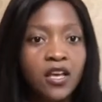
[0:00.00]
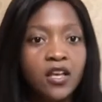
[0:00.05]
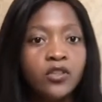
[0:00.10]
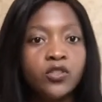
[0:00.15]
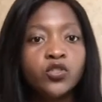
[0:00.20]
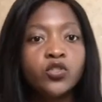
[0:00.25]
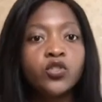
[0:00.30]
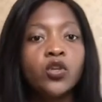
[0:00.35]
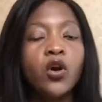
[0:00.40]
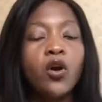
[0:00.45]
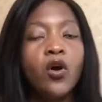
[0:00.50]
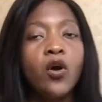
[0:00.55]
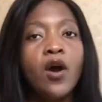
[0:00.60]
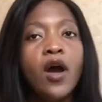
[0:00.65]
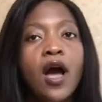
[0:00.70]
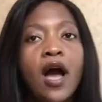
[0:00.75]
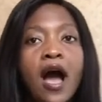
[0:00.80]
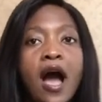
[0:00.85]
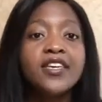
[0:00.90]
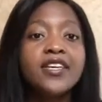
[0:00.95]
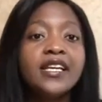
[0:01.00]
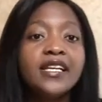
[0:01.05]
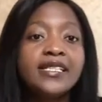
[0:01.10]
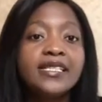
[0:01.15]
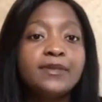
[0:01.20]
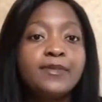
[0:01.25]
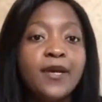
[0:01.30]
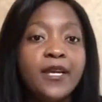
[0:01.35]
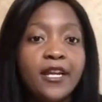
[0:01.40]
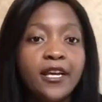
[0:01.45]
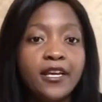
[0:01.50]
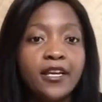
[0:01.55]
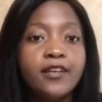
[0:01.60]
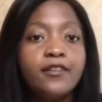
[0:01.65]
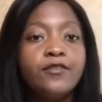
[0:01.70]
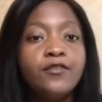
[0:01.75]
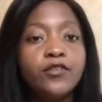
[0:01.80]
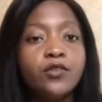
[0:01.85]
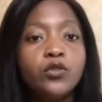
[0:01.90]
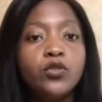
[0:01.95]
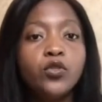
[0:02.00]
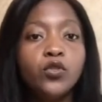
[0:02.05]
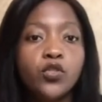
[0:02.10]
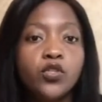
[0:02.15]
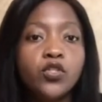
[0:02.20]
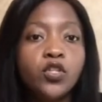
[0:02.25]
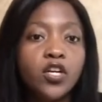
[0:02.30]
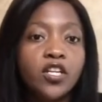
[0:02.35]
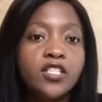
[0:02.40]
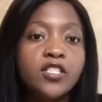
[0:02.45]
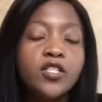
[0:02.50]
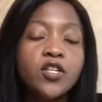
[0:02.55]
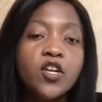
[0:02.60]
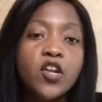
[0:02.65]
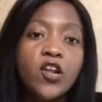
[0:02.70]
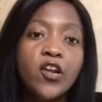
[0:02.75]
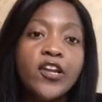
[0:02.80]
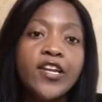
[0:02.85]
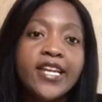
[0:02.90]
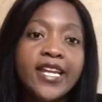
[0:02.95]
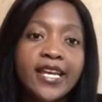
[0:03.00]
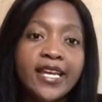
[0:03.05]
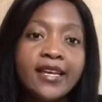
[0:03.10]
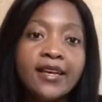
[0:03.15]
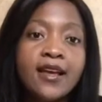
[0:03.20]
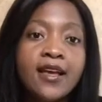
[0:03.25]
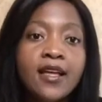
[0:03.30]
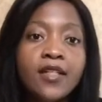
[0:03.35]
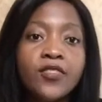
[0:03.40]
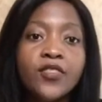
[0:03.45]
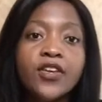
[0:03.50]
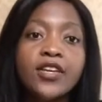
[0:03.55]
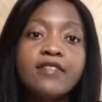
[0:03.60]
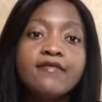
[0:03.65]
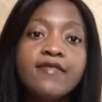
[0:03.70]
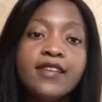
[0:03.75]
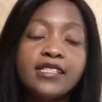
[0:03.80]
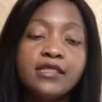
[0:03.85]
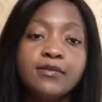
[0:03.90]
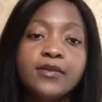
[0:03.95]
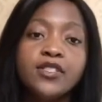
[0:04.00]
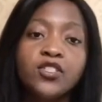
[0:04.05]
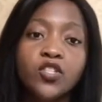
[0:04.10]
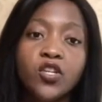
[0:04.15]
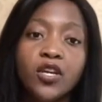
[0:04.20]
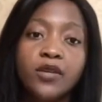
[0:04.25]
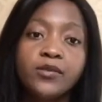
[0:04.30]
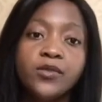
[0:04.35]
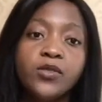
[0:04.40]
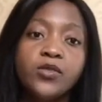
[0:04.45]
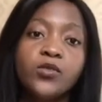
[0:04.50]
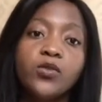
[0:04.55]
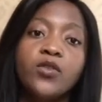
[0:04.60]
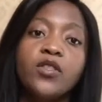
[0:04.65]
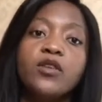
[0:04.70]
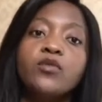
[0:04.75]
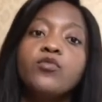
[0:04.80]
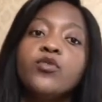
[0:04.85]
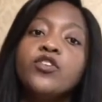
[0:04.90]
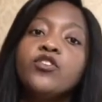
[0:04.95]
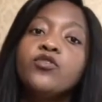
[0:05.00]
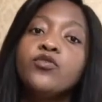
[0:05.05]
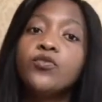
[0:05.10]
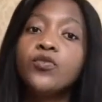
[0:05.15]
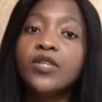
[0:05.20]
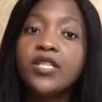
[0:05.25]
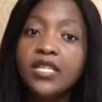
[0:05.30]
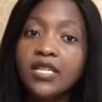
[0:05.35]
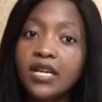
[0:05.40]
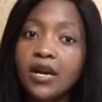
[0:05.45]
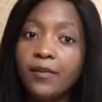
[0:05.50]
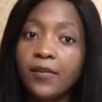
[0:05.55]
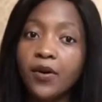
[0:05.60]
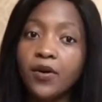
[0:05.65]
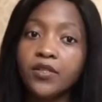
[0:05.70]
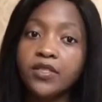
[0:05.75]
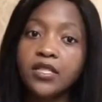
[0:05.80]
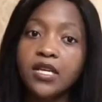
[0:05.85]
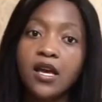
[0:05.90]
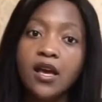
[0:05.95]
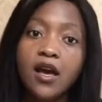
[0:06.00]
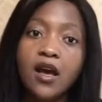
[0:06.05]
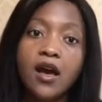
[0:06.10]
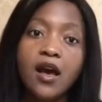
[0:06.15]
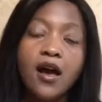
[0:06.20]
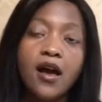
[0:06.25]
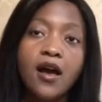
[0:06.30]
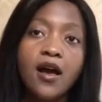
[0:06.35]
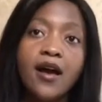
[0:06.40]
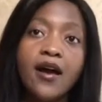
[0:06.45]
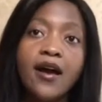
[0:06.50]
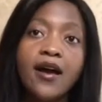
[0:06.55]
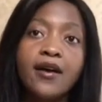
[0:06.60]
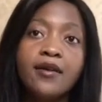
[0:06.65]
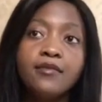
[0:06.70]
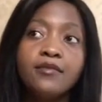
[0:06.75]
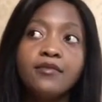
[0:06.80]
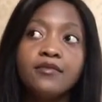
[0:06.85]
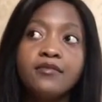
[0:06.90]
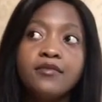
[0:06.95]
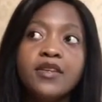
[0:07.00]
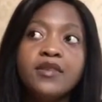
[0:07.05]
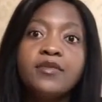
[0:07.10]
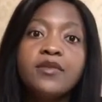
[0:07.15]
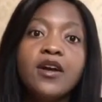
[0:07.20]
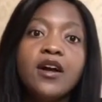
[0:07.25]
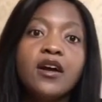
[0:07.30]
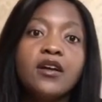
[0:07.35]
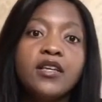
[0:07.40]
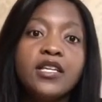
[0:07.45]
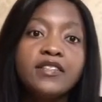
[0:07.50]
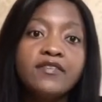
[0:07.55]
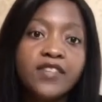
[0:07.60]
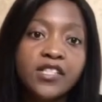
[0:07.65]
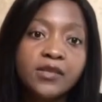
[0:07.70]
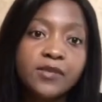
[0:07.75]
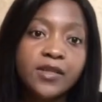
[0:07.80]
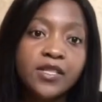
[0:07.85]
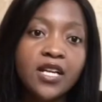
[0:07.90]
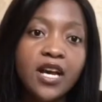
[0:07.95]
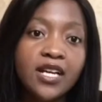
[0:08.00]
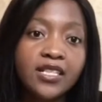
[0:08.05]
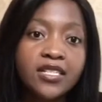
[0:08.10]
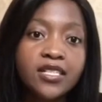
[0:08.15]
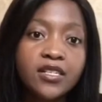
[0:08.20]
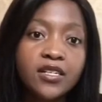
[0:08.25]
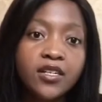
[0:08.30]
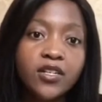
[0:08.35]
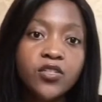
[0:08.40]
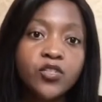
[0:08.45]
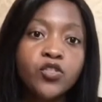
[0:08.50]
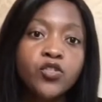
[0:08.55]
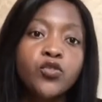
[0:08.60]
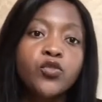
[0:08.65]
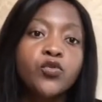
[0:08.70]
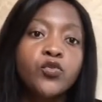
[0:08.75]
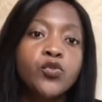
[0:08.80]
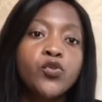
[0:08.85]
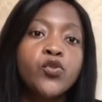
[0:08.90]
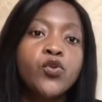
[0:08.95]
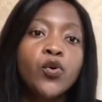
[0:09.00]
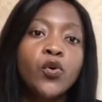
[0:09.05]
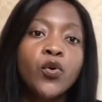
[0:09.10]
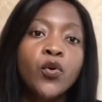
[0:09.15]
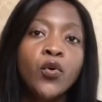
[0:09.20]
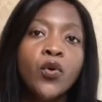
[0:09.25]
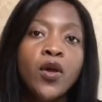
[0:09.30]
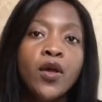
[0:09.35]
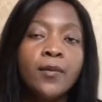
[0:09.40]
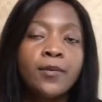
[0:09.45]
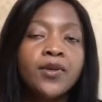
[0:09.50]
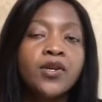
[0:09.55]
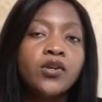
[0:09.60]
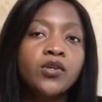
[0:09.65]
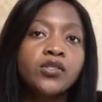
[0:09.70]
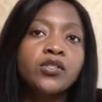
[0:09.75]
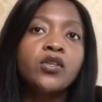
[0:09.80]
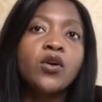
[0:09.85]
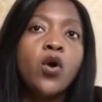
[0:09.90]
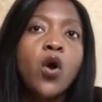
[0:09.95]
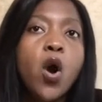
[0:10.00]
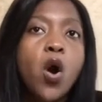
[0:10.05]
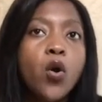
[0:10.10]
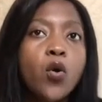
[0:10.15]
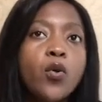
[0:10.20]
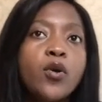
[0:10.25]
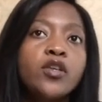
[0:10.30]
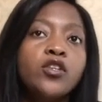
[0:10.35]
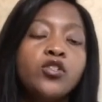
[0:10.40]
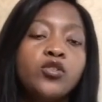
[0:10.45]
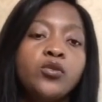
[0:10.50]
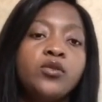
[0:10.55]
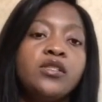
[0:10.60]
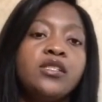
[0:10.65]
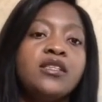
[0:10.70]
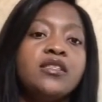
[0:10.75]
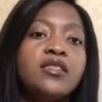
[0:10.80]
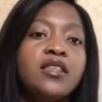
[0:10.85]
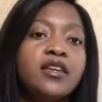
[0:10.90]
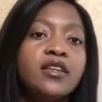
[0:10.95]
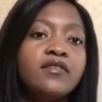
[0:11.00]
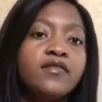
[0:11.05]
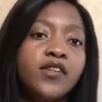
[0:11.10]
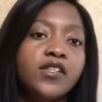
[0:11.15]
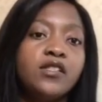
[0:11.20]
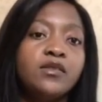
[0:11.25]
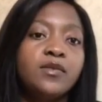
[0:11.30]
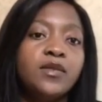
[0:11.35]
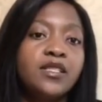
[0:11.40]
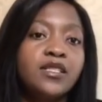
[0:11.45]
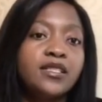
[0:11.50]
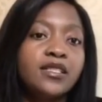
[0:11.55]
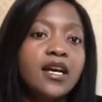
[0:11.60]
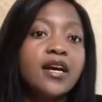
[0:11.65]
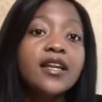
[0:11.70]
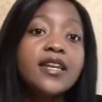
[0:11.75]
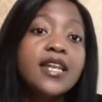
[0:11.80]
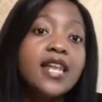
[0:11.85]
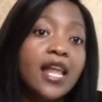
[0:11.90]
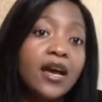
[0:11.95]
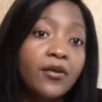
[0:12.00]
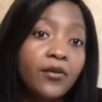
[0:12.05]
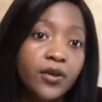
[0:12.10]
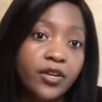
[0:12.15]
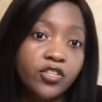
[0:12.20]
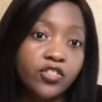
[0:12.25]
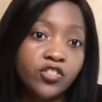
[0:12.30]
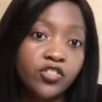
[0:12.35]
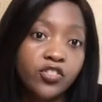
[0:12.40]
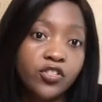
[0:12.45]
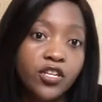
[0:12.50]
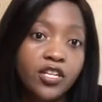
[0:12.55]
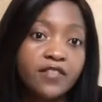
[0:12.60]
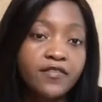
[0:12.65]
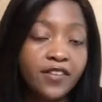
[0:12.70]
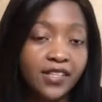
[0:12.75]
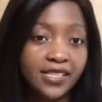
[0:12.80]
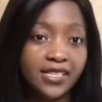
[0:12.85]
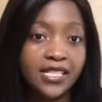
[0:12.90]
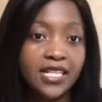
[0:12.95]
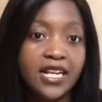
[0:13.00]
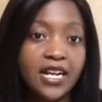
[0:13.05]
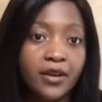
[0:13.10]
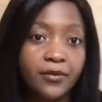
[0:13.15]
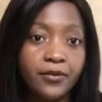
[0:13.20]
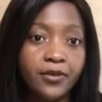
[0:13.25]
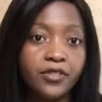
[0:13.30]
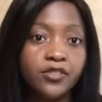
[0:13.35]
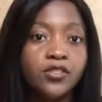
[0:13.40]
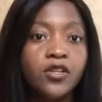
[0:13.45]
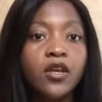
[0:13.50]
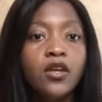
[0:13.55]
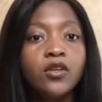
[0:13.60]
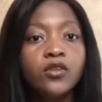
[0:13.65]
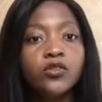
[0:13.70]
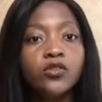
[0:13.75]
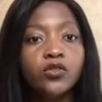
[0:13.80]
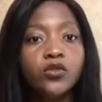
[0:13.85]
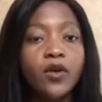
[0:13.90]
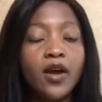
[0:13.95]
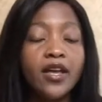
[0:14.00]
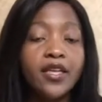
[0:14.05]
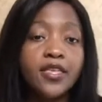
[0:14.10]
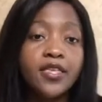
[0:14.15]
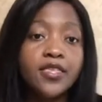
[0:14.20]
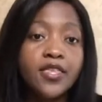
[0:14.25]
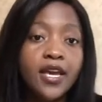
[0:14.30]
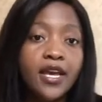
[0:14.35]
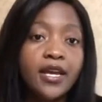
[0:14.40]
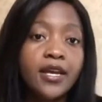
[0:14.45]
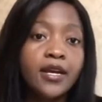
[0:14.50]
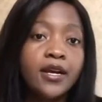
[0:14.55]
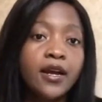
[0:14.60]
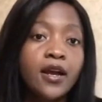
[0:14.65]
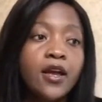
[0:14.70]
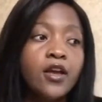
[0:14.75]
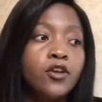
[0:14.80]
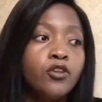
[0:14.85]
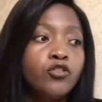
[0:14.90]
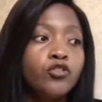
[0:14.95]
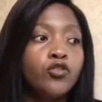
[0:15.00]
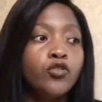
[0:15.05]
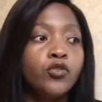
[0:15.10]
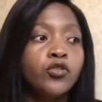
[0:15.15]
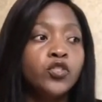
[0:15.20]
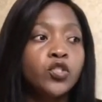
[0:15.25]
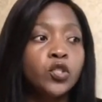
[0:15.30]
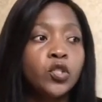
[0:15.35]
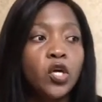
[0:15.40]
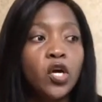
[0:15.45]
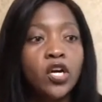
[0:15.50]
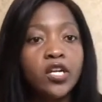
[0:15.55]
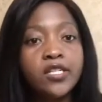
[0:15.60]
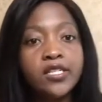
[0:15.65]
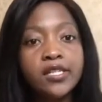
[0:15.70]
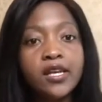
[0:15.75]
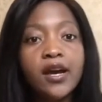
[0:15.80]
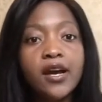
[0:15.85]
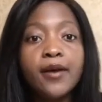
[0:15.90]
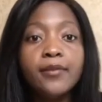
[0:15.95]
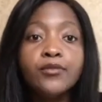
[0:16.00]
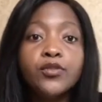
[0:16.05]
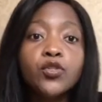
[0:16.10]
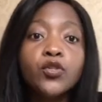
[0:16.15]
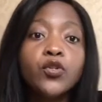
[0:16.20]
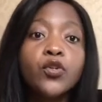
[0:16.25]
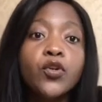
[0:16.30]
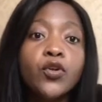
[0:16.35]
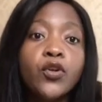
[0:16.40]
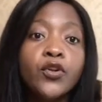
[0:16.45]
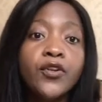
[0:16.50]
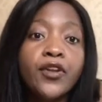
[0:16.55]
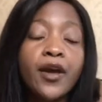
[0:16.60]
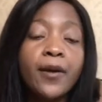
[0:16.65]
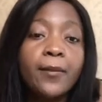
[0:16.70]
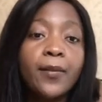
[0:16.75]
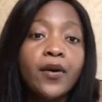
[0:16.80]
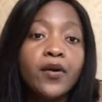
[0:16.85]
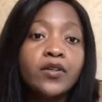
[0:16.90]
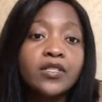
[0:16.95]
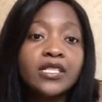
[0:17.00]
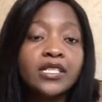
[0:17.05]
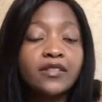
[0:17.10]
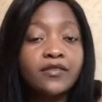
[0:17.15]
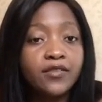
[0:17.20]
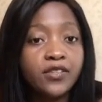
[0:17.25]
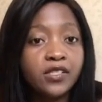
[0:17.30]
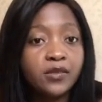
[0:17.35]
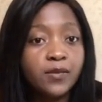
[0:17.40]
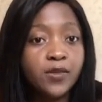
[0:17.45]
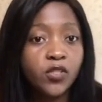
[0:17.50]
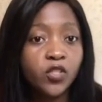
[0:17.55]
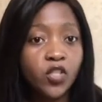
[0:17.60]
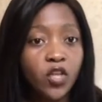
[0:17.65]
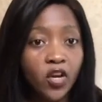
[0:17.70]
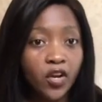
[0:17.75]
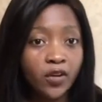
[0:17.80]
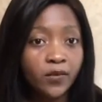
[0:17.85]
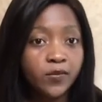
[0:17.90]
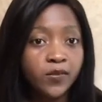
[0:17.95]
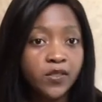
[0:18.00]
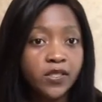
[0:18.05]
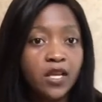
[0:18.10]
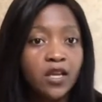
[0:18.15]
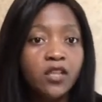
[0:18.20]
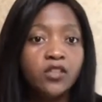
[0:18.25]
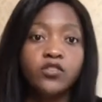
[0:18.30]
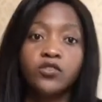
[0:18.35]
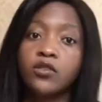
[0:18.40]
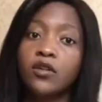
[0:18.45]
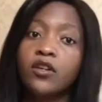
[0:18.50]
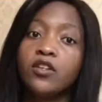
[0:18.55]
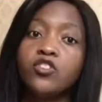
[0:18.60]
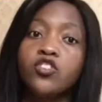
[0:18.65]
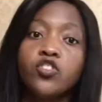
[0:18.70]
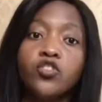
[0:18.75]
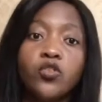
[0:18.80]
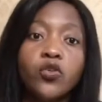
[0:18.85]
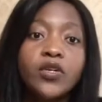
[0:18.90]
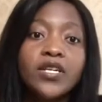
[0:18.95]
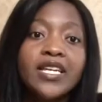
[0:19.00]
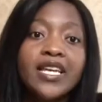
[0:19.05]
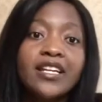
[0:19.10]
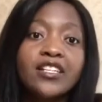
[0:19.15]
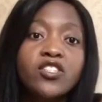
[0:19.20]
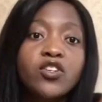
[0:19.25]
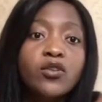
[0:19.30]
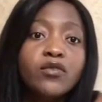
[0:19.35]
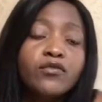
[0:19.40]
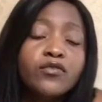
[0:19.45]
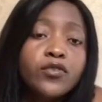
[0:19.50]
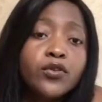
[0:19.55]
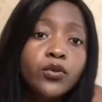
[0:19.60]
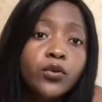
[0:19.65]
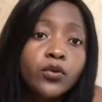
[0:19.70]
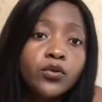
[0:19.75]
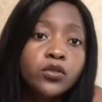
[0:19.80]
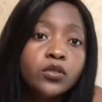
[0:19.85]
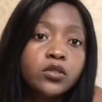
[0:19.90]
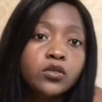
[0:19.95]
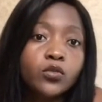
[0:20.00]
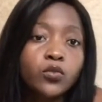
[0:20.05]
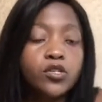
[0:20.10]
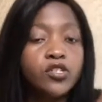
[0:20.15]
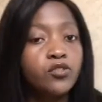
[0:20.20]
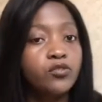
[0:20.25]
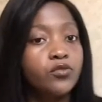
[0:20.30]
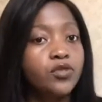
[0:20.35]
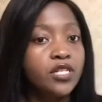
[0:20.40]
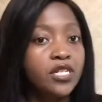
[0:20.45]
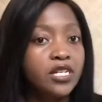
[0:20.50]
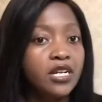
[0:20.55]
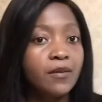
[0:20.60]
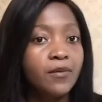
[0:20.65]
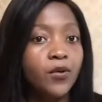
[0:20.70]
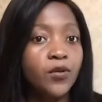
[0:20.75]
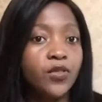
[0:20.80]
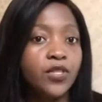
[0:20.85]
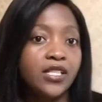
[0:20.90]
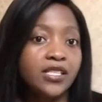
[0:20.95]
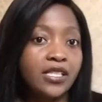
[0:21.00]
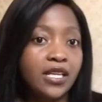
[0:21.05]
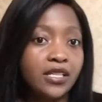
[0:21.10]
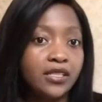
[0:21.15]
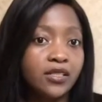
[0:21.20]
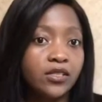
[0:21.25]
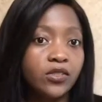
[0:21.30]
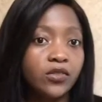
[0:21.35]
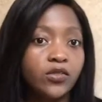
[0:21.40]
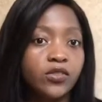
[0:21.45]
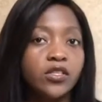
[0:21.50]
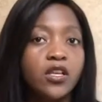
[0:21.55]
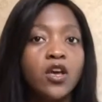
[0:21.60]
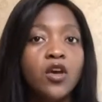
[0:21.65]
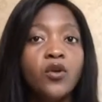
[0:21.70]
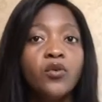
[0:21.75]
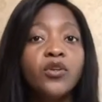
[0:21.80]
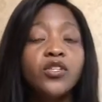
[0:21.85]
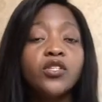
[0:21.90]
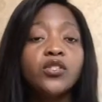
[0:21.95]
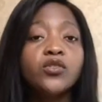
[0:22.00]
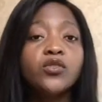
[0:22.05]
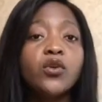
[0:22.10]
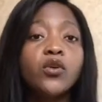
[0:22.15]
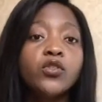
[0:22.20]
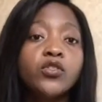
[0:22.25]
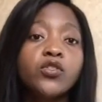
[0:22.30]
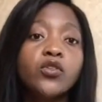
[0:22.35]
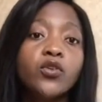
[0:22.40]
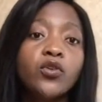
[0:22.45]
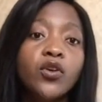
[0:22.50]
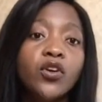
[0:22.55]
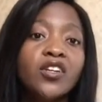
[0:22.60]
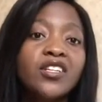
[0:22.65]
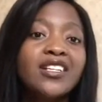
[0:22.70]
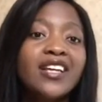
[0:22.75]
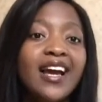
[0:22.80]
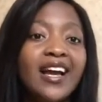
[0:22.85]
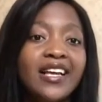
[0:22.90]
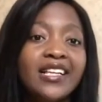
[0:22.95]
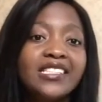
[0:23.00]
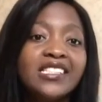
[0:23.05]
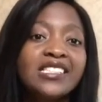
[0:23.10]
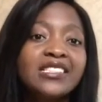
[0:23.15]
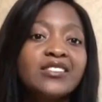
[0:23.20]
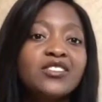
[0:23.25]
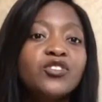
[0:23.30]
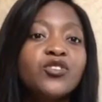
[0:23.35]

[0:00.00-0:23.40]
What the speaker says: So I think it's better if you start learning the investment terms so that when you're reading about maybe investment articles, you know, because they're always using the investment language, investing language. So I think you should start to learn about investment terms so that you don't get confused when you're reading about these articles, which is also good, guys.